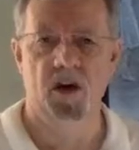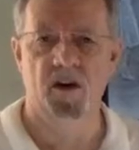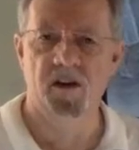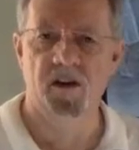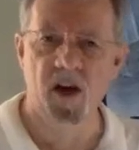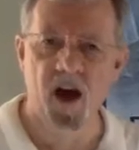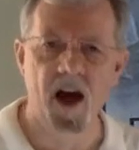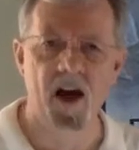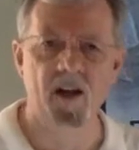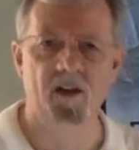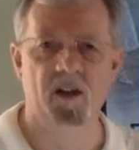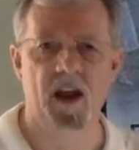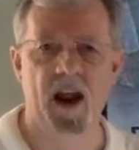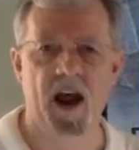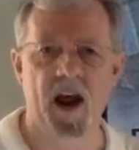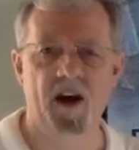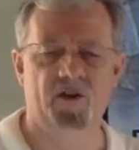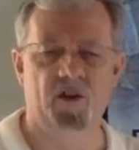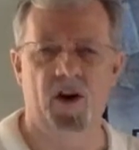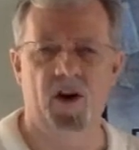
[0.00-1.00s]
You'd have thought that
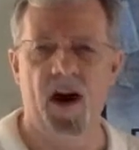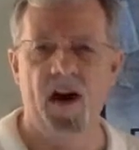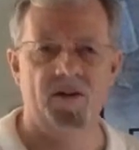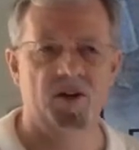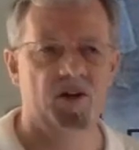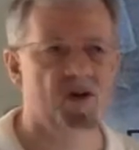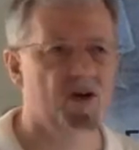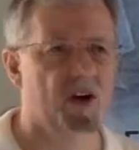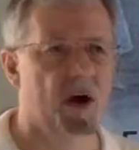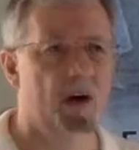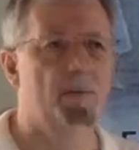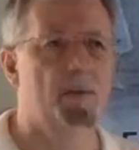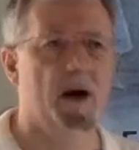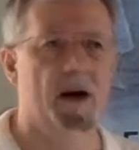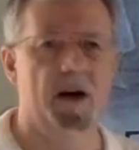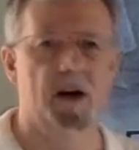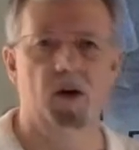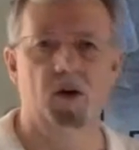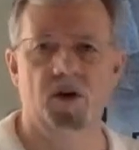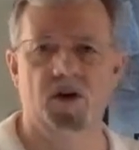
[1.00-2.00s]
after having
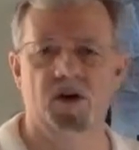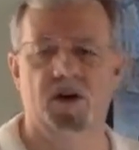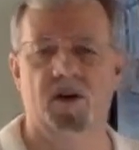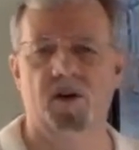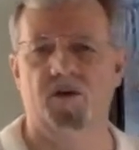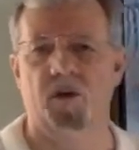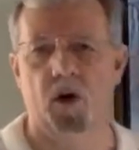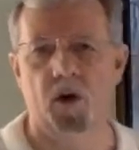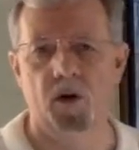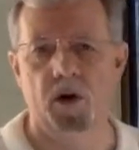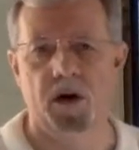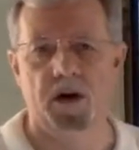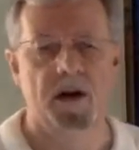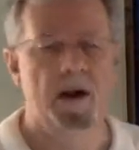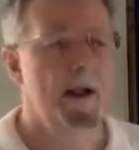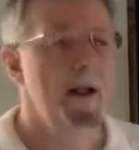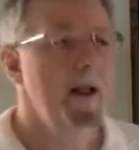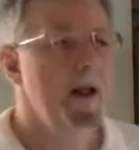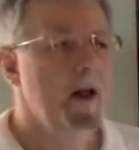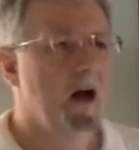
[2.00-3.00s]
somebody who has
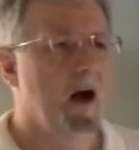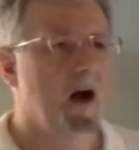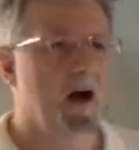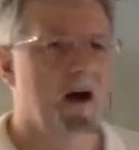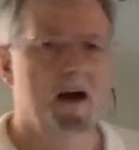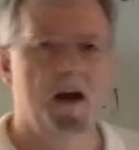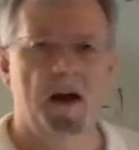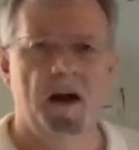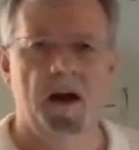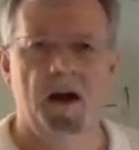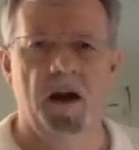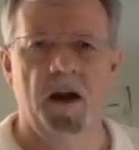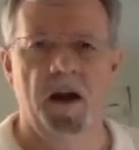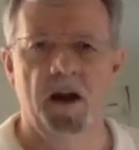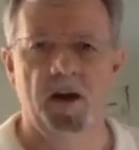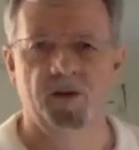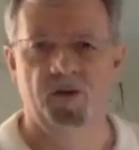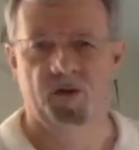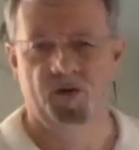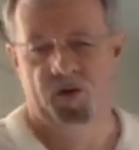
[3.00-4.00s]
devoted uh,
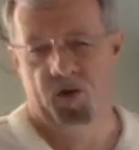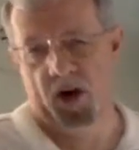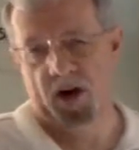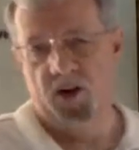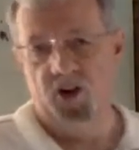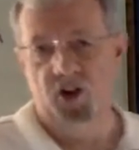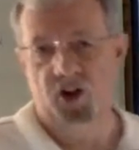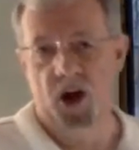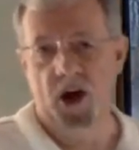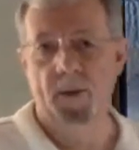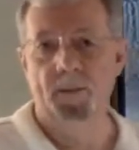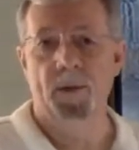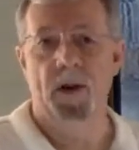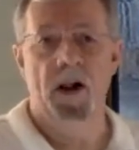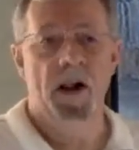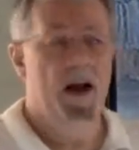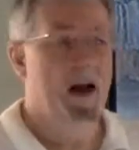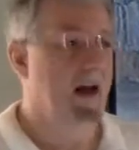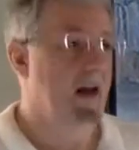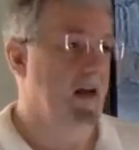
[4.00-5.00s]
his friendship
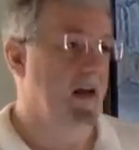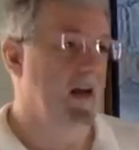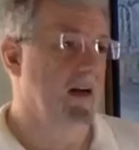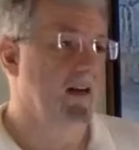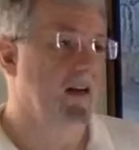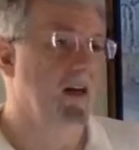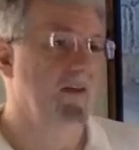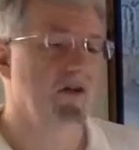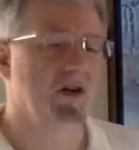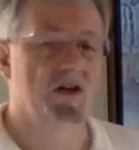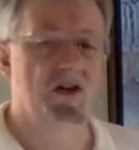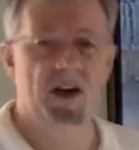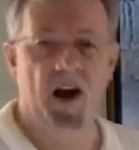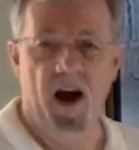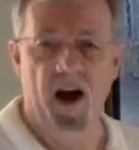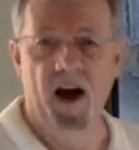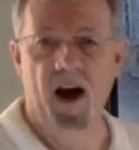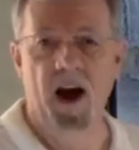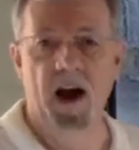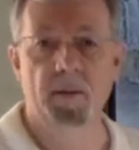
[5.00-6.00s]
and, and, given
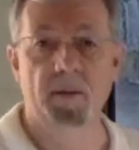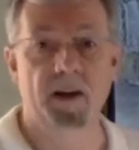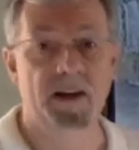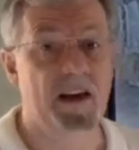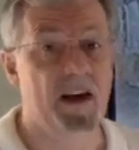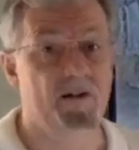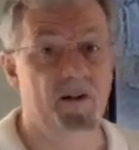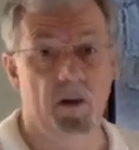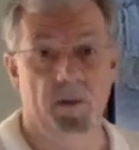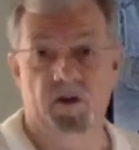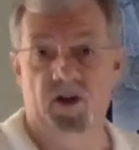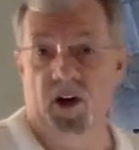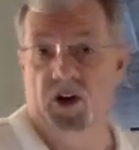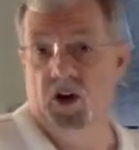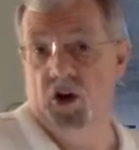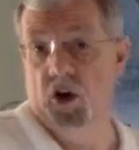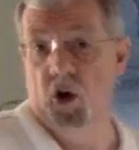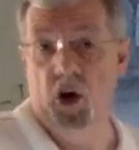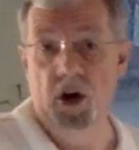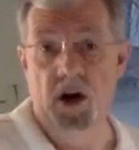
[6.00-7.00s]
time and given him
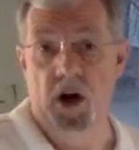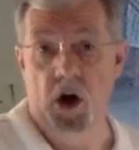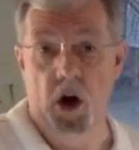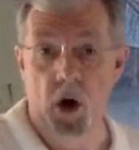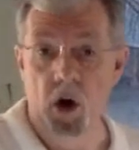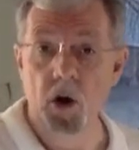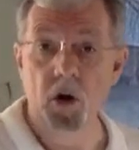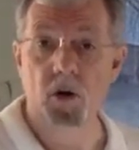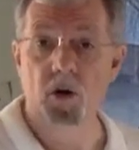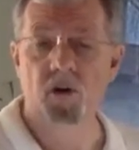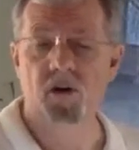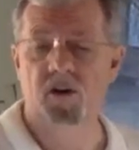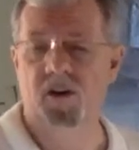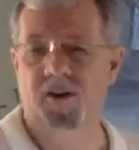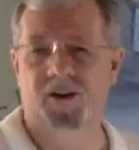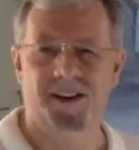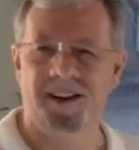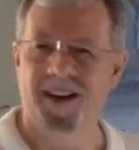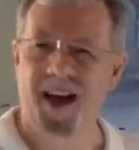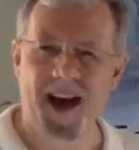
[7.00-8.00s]
such good news,
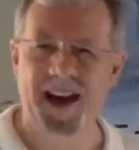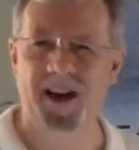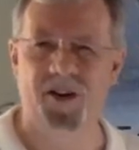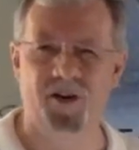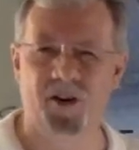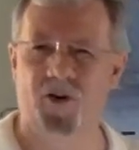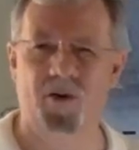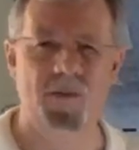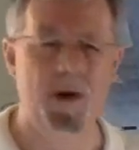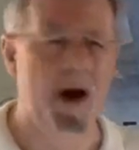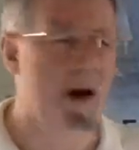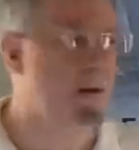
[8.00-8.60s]
you'd have thought he would have